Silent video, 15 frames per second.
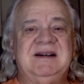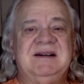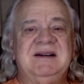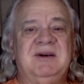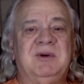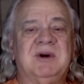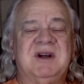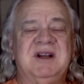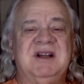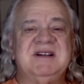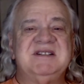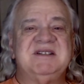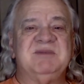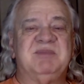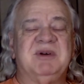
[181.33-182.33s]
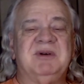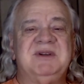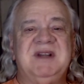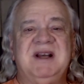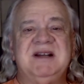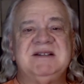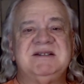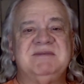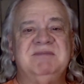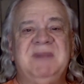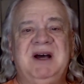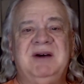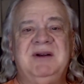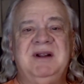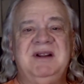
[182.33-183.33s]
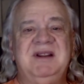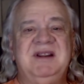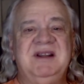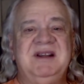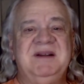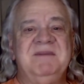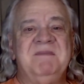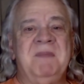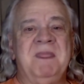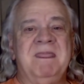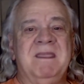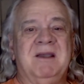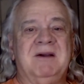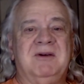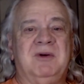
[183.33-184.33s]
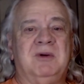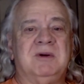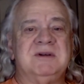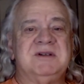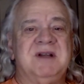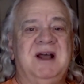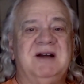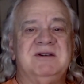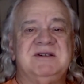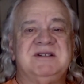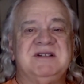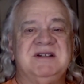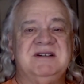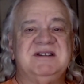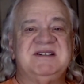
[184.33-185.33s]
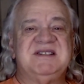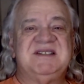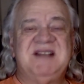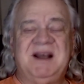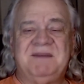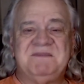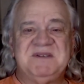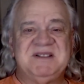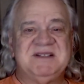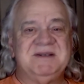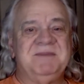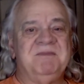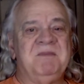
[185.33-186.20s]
organized the protest mounted the courthouse steps